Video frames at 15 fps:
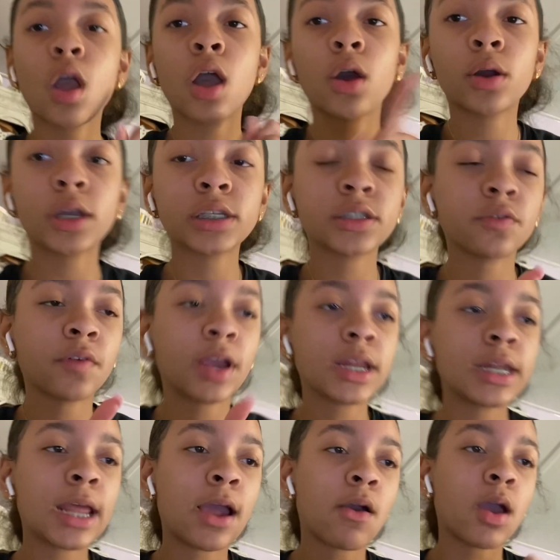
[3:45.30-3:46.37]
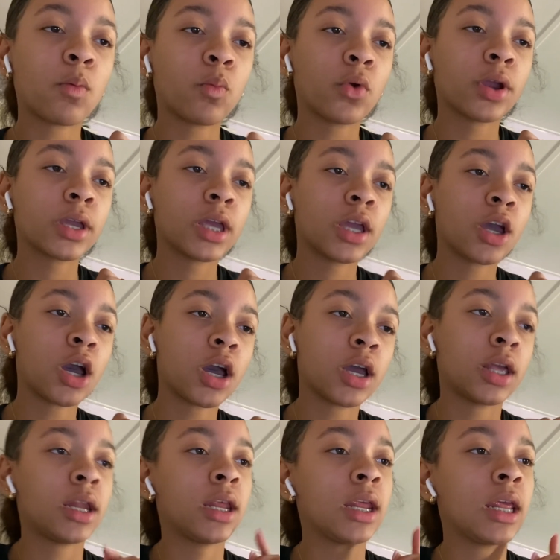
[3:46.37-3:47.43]
Okay, so right now I'm working
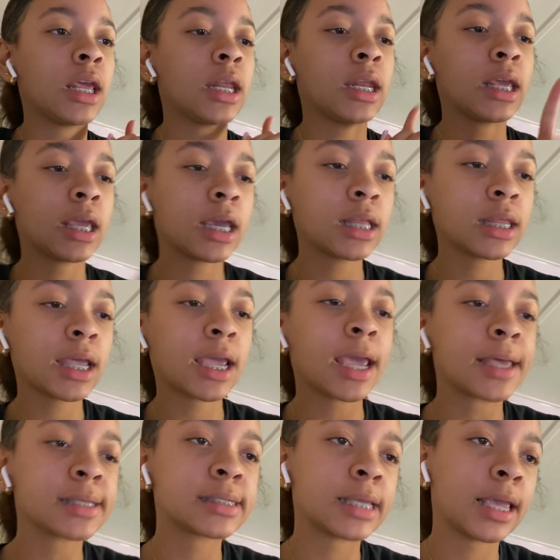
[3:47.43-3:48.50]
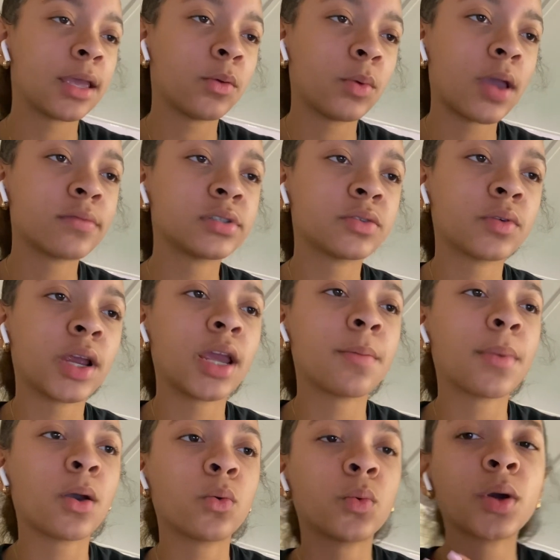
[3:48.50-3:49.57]
on an ELA essay and we have to write
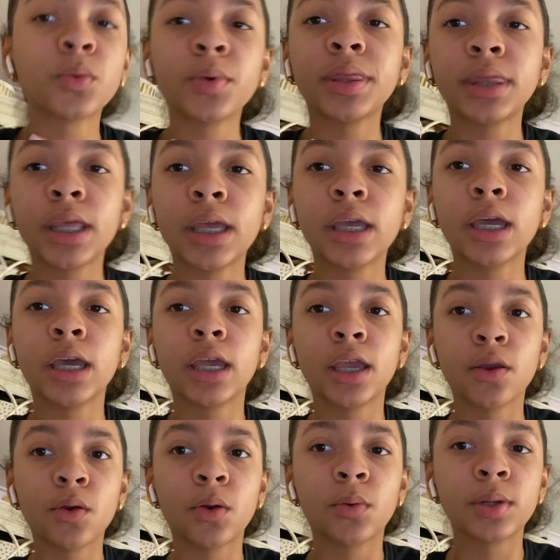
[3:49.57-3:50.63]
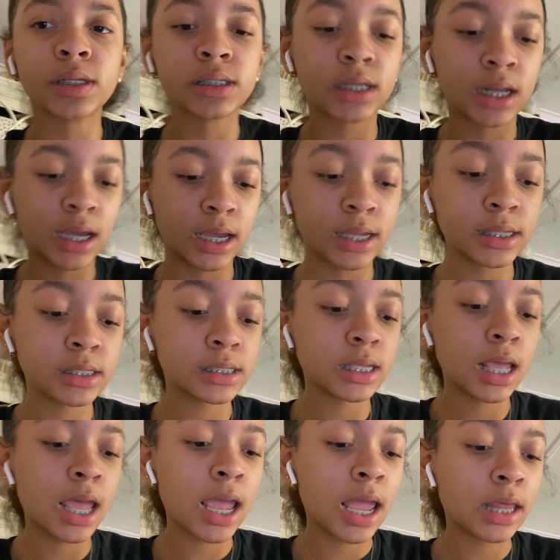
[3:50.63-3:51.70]
about what we think a hero is to us.
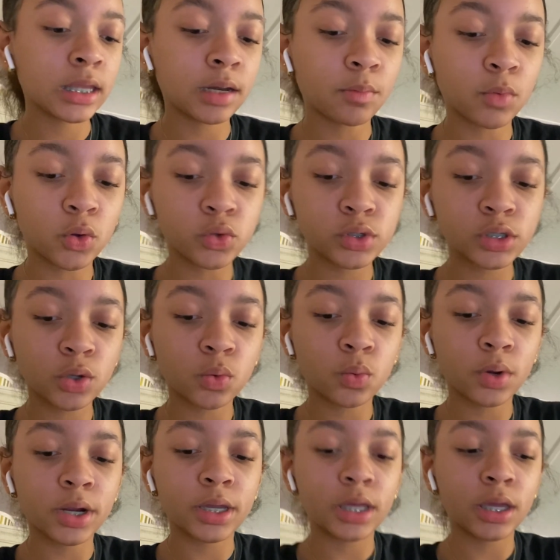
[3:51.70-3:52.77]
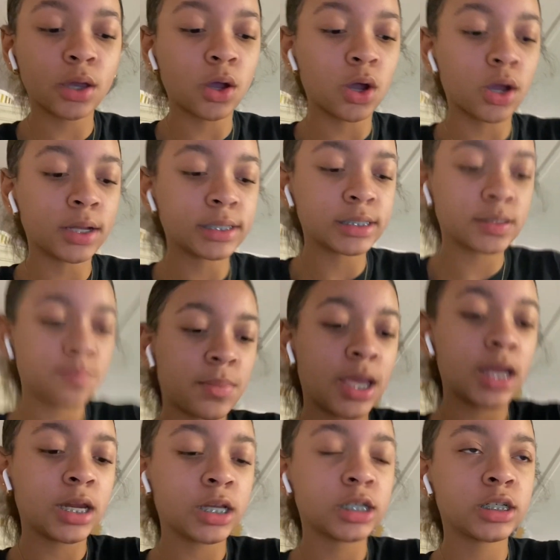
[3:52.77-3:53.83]
And then I'm also working on
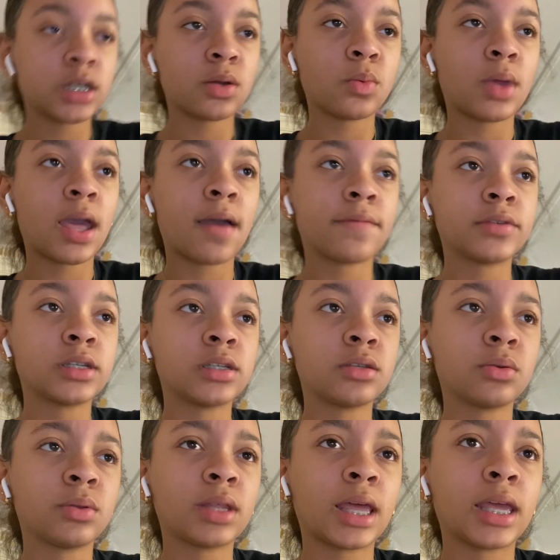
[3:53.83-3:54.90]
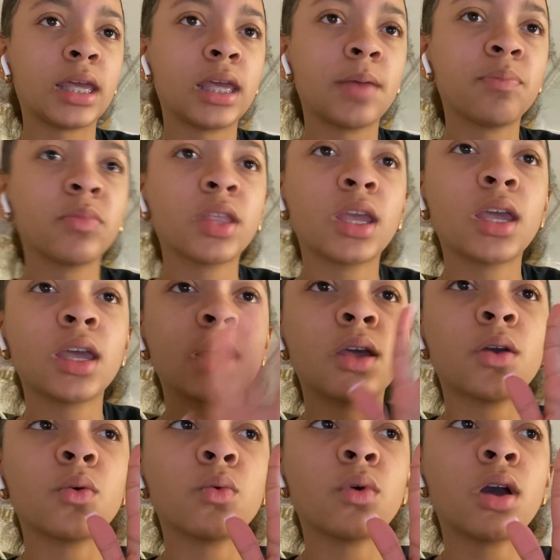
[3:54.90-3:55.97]
Spanish and we have to do like
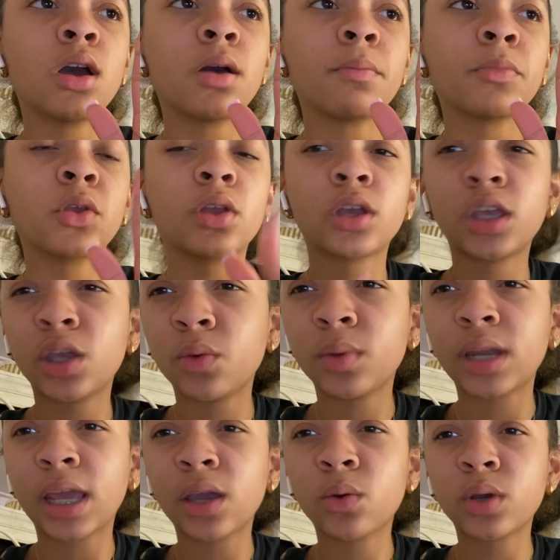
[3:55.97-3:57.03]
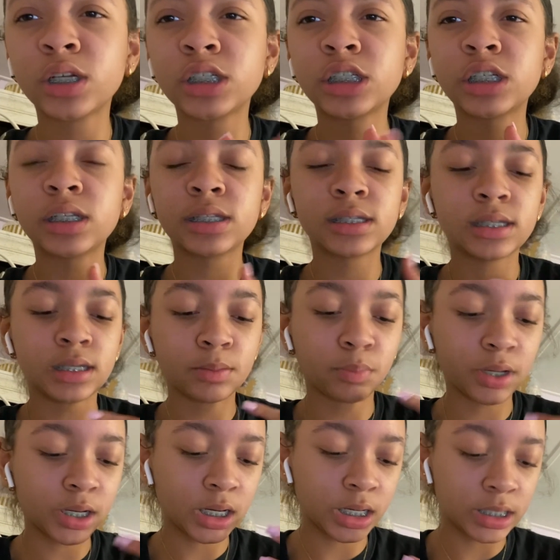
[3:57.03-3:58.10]
um, Q&A questions and
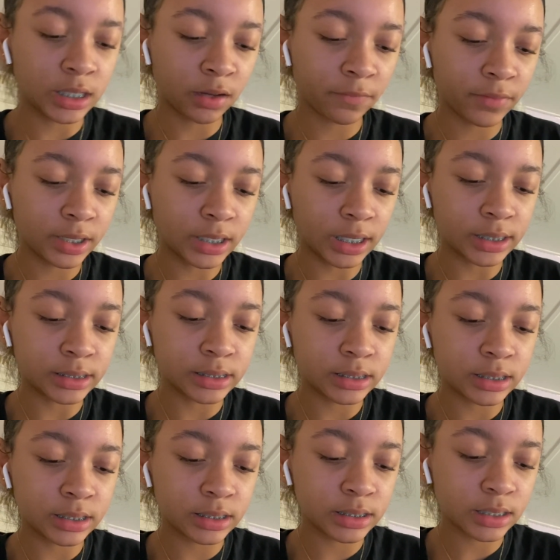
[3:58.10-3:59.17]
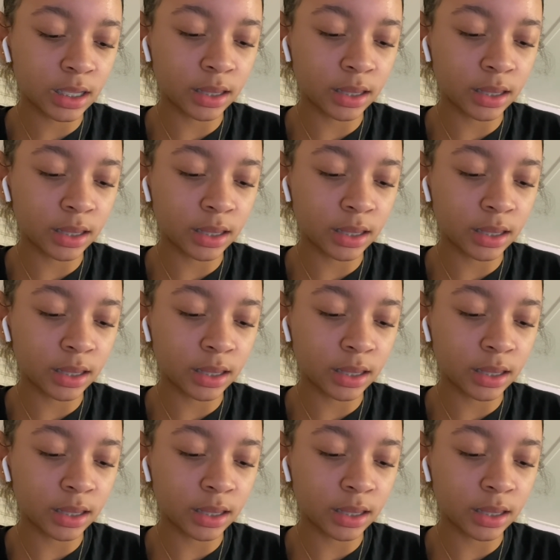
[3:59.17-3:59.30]
put it in different tenses.